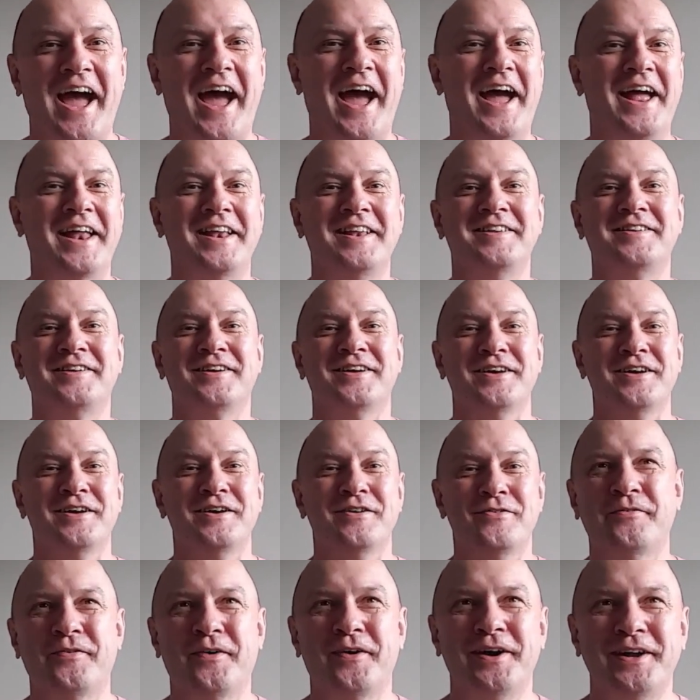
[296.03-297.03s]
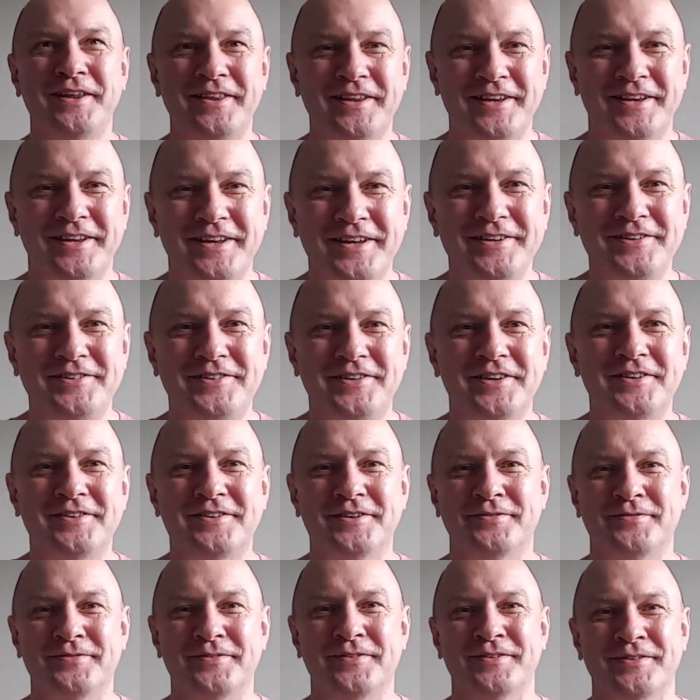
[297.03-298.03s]
and find the
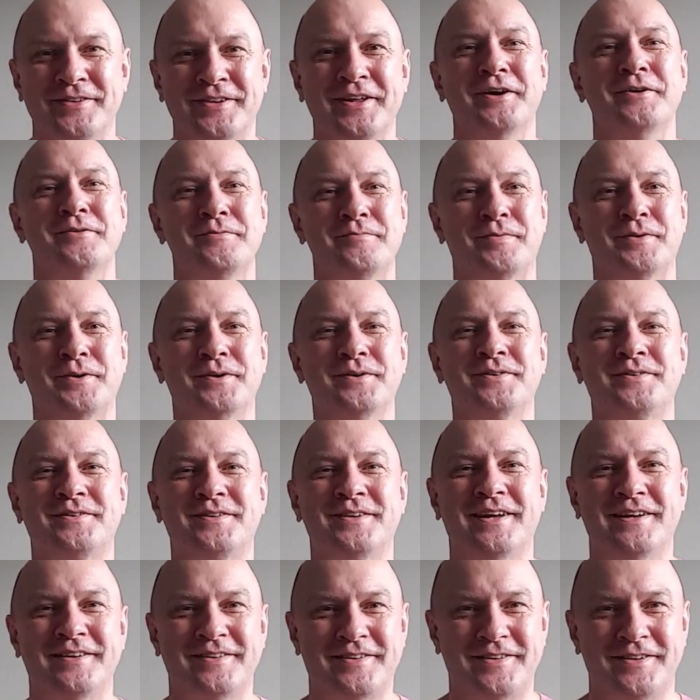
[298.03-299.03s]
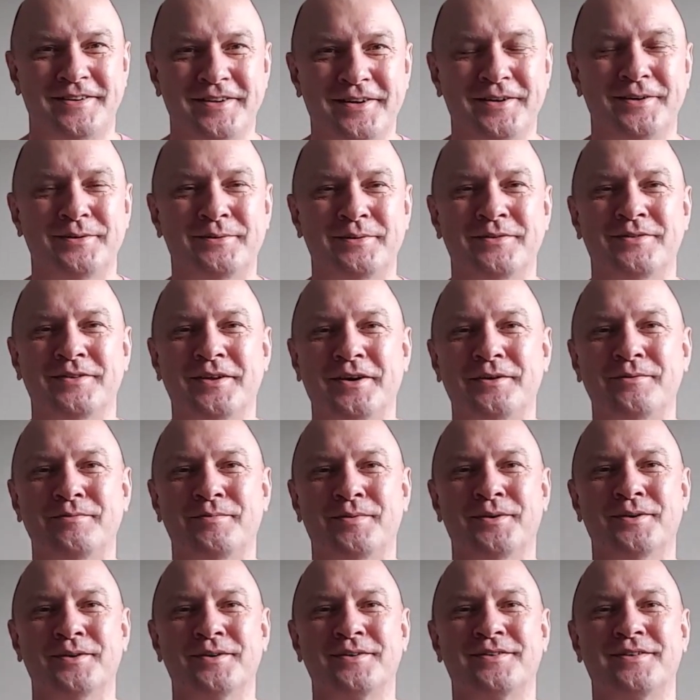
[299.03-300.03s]
niches of notebooks. Let's start with
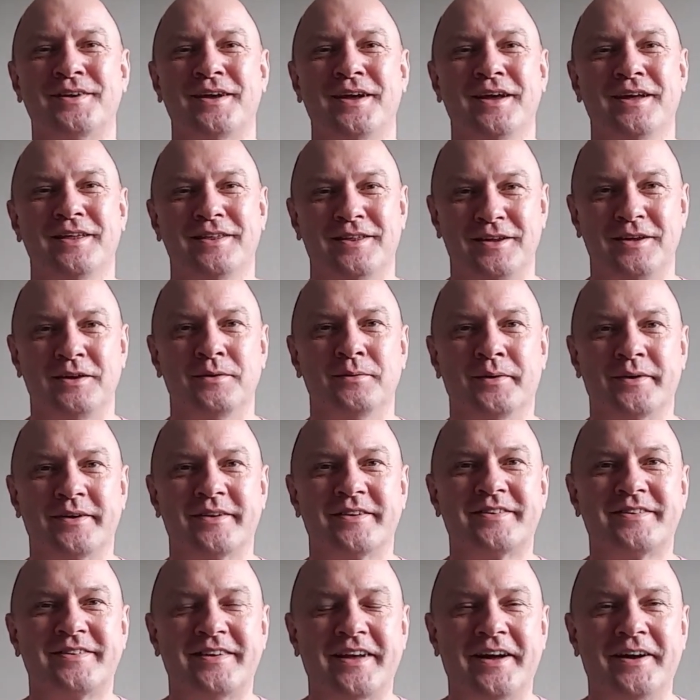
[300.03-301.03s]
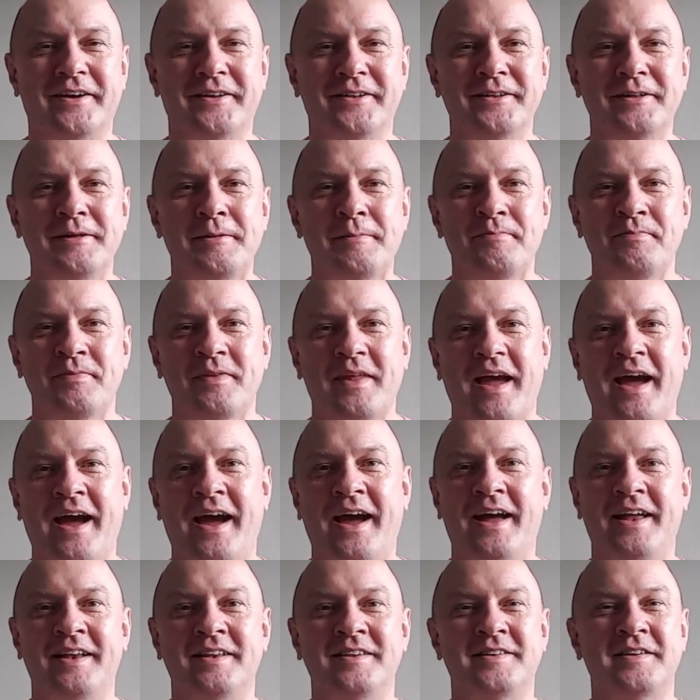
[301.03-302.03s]
notebooks that you want to sell,
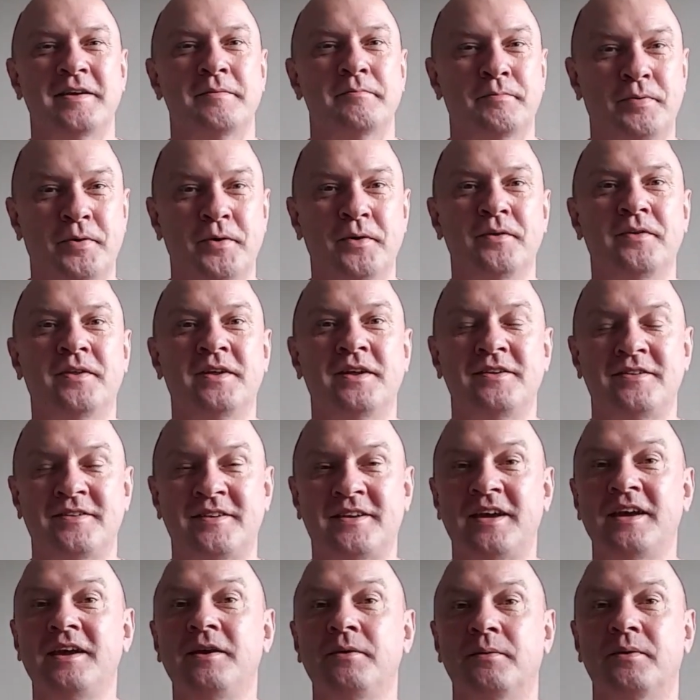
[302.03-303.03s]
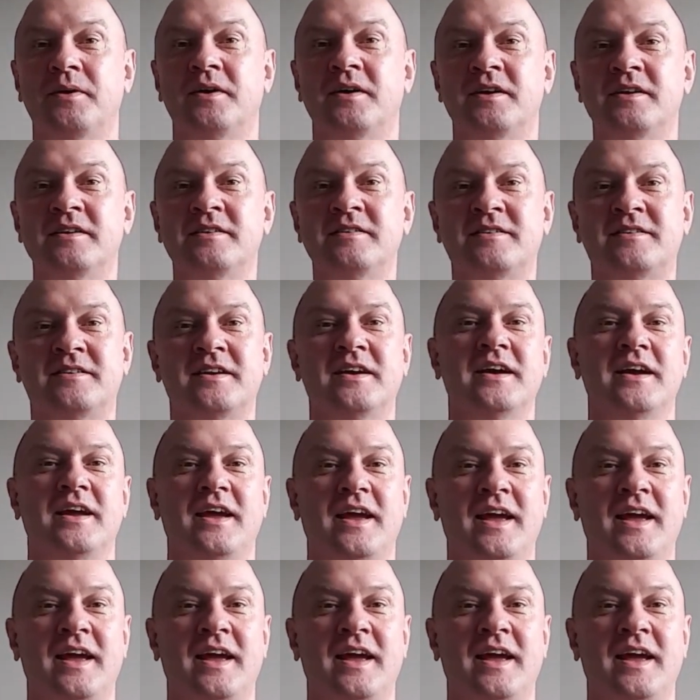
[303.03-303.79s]
and put these keywords